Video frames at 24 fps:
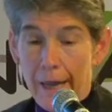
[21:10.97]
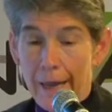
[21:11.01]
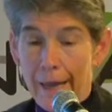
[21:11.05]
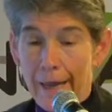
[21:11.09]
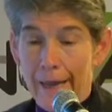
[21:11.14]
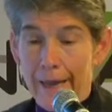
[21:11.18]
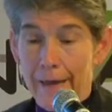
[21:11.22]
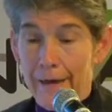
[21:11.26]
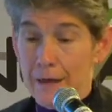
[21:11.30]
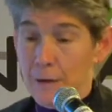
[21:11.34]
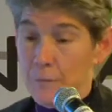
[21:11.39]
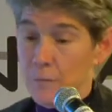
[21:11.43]

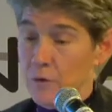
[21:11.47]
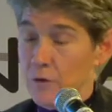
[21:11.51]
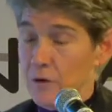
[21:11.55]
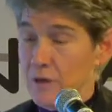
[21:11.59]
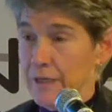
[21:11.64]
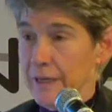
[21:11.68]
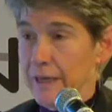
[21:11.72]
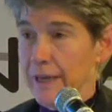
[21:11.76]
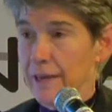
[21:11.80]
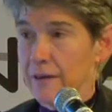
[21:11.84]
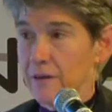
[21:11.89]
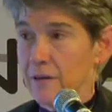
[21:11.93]
And I'm going
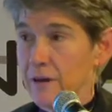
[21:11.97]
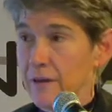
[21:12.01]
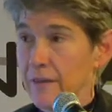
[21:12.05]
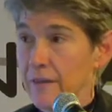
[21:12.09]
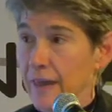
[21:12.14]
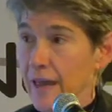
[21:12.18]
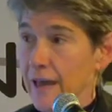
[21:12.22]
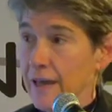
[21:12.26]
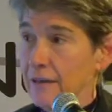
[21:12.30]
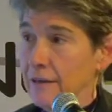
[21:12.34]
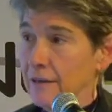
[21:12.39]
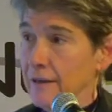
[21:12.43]
to end on
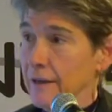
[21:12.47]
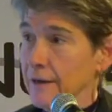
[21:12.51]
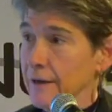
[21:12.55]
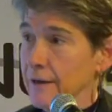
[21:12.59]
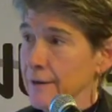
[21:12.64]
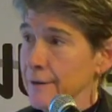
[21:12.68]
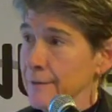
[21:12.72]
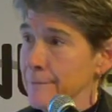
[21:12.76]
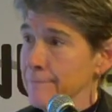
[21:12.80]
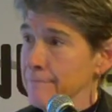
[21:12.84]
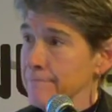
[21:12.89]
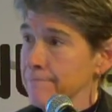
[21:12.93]
that.
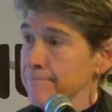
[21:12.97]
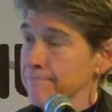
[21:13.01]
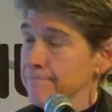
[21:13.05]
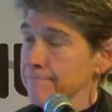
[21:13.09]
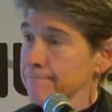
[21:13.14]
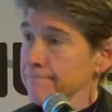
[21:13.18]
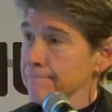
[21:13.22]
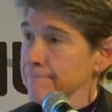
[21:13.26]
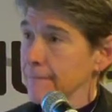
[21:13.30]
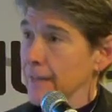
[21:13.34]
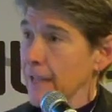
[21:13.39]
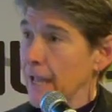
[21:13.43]

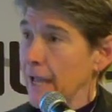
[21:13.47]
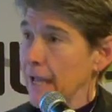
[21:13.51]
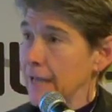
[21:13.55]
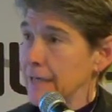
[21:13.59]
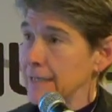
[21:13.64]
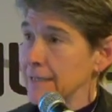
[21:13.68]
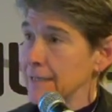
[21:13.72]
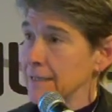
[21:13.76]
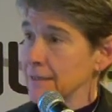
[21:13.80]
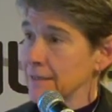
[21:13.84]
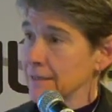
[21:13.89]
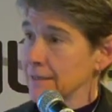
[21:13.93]

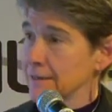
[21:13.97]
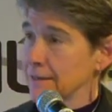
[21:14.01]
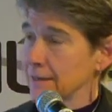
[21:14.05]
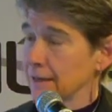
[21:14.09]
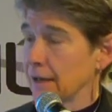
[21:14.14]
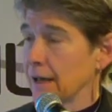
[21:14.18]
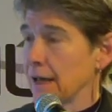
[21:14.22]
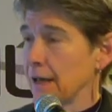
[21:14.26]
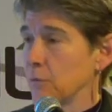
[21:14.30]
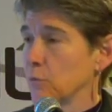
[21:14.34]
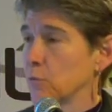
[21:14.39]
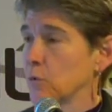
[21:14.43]

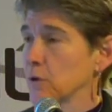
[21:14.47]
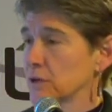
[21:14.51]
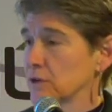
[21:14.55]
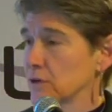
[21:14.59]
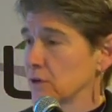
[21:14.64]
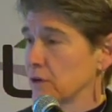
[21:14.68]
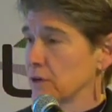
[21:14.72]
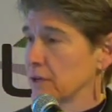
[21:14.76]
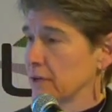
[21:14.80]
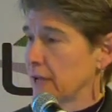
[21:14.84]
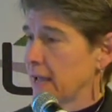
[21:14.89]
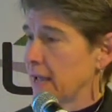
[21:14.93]
I was
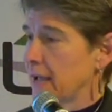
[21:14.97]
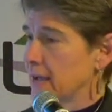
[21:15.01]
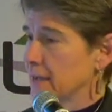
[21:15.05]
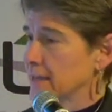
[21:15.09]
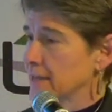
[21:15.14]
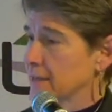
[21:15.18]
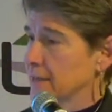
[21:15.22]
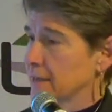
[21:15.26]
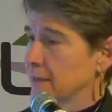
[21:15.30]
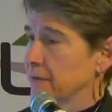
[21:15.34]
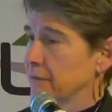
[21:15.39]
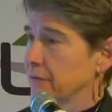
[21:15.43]
going to
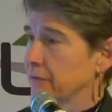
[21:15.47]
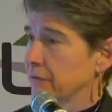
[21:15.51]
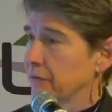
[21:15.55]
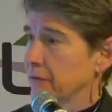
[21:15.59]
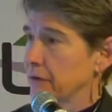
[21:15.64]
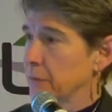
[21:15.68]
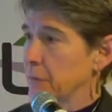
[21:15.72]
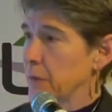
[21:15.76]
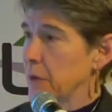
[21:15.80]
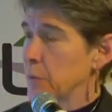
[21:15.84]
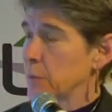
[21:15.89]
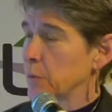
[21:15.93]
ask if
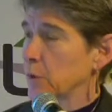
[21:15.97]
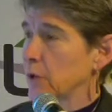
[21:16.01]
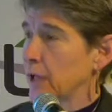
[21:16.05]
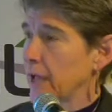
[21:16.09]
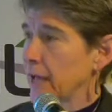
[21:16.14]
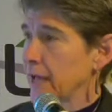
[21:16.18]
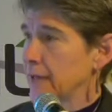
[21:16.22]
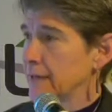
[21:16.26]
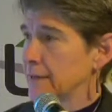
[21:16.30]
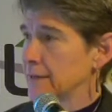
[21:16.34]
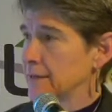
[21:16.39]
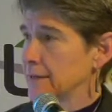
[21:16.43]
people
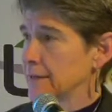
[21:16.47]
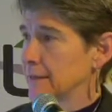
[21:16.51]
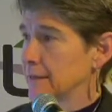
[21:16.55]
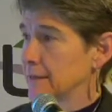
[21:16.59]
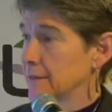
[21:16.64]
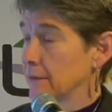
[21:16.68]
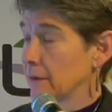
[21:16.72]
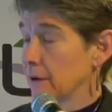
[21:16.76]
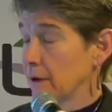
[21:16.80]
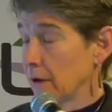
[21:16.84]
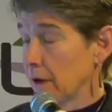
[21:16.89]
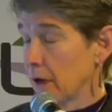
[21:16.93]
had
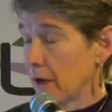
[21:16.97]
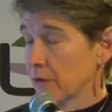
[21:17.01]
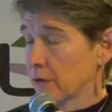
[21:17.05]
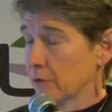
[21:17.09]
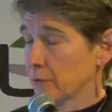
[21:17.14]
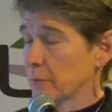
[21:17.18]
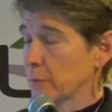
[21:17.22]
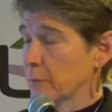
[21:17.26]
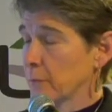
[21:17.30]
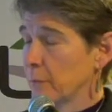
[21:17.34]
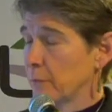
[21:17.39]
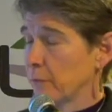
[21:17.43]

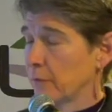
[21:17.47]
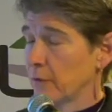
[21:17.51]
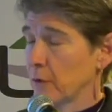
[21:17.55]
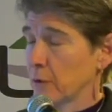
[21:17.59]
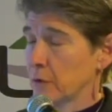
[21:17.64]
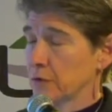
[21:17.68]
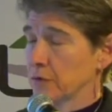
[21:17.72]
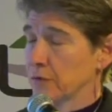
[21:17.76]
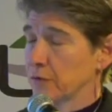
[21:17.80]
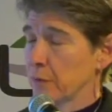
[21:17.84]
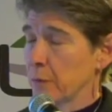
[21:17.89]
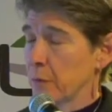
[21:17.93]
other
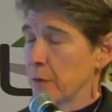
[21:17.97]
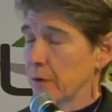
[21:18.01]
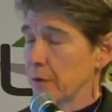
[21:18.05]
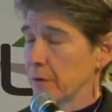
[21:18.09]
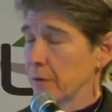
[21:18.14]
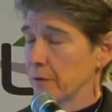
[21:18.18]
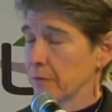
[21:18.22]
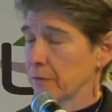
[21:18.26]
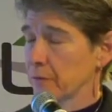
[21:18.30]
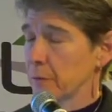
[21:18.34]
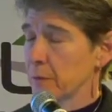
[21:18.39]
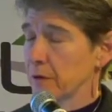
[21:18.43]
folks from
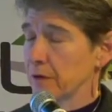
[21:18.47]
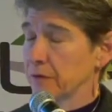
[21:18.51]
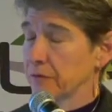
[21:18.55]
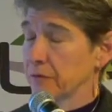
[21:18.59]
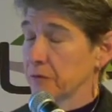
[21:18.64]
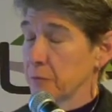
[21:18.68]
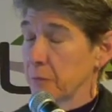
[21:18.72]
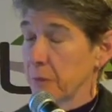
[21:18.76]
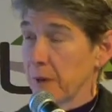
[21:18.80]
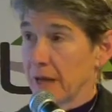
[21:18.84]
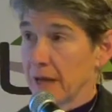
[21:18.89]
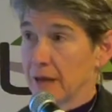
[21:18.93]
the
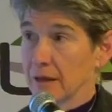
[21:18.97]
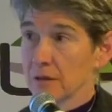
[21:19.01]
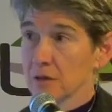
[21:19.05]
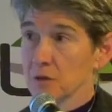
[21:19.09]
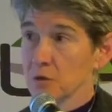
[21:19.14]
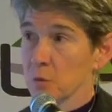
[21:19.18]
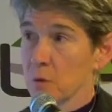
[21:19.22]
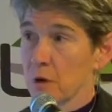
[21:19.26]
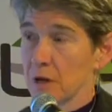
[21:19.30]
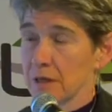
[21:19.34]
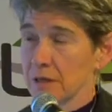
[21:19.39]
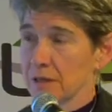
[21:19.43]
different
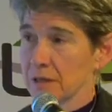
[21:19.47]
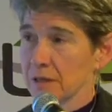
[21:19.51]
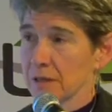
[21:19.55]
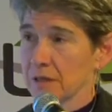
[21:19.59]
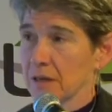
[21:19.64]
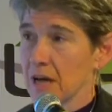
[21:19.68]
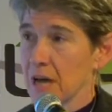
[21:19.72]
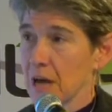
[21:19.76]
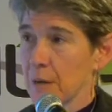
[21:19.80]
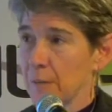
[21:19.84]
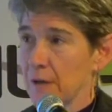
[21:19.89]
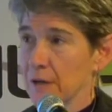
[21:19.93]
panels wanted to
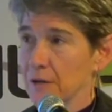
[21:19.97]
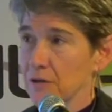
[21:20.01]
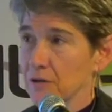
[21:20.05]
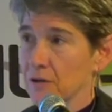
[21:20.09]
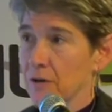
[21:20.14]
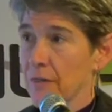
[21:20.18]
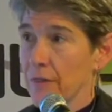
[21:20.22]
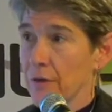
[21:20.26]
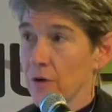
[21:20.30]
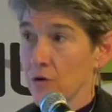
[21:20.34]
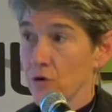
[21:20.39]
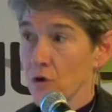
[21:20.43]
comment
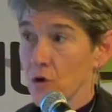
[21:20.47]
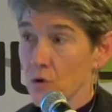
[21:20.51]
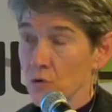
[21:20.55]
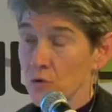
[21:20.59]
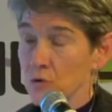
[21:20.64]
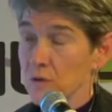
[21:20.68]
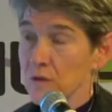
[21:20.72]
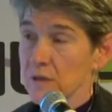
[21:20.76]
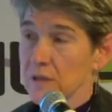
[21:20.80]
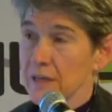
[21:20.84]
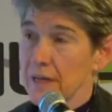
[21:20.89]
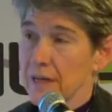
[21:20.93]
on their
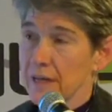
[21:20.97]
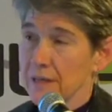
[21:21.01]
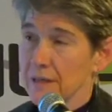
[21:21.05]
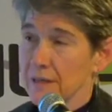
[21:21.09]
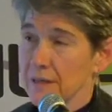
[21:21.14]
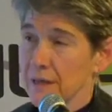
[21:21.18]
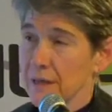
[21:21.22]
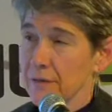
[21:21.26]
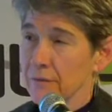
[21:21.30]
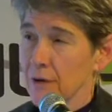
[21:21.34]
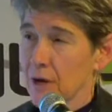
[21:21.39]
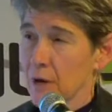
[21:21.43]
own
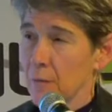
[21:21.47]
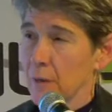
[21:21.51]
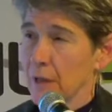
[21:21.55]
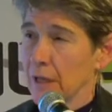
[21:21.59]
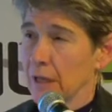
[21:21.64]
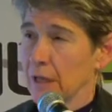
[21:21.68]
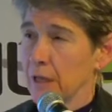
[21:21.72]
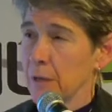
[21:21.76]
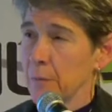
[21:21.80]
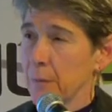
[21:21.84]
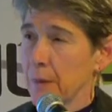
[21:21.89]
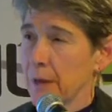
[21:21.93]
state's
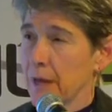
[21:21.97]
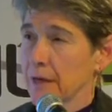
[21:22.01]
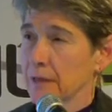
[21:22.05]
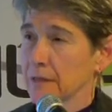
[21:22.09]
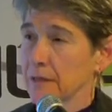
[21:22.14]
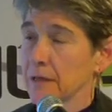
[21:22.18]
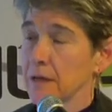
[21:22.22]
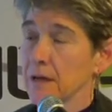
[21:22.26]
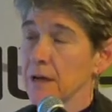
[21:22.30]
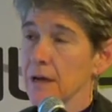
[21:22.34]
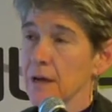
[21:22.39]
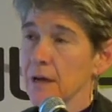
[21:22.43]
environmental
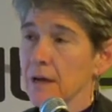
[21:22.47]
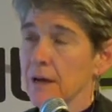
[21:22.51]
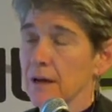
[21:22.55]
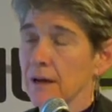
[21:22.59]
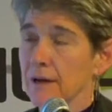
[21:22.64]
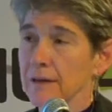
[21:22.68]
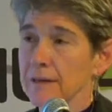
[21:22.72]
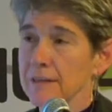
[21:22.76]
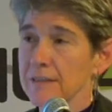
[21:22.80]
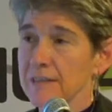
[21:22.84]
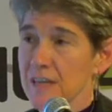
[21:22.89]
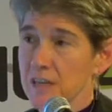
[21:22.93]
impact
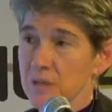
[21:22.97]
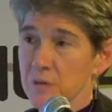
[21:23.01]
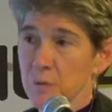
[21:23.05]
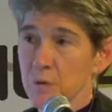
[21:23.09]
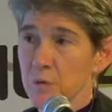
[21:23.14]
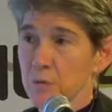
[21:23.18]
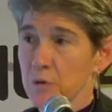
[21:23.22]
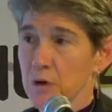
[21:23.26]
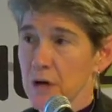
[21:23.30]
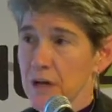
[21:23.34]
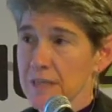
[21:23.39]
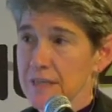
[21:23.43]

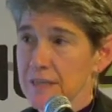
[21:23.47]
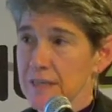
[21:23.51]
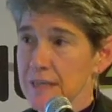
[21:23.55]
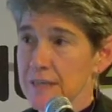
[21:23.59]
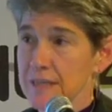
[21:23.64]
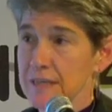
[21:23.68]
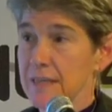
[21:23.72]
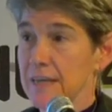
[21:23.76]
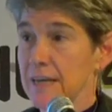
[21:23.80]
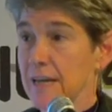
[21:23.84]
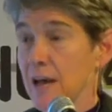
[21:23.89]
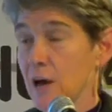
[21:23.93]
assessment
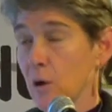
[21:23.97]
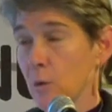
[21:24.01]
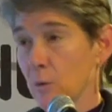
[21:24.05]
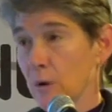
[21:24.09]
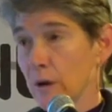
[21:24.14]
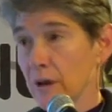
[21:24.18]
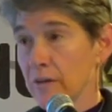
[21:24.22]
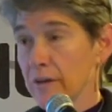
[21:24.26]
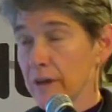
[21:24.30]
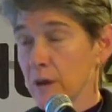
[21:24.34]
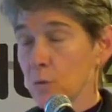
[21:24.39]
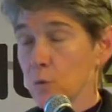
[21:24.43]
process and how
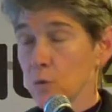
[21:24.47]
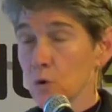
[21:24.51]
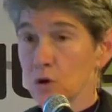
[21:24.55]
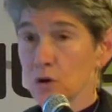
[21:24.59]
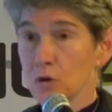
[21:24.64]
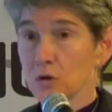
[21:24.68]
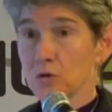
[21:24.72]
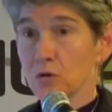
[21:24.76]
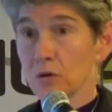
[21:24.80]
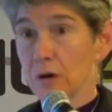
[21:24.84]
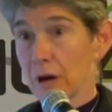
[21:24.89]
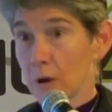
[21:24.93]
well they
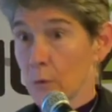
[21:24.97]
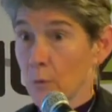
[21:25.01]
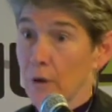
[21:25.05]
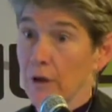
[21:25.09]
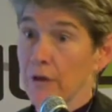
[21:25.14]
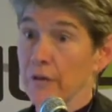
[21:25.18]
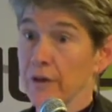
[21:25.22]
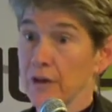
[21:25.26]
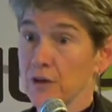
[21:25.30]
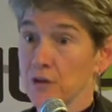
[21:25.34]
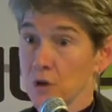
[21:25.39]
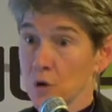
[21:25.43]
work or how
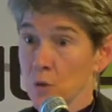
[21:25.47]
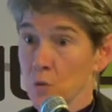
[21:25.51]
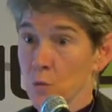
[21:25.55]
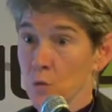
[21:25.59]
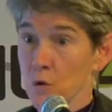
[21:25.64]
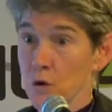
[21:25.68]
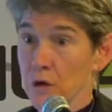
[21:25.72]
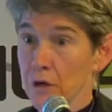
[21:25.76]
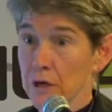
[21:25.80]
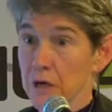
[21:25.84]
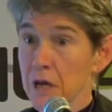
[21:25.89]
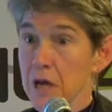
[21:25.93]
well they don't
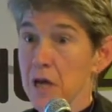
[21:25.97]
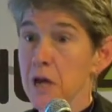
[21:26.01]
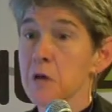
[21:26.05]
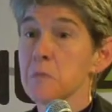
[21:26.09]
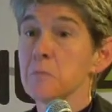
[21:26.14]
work.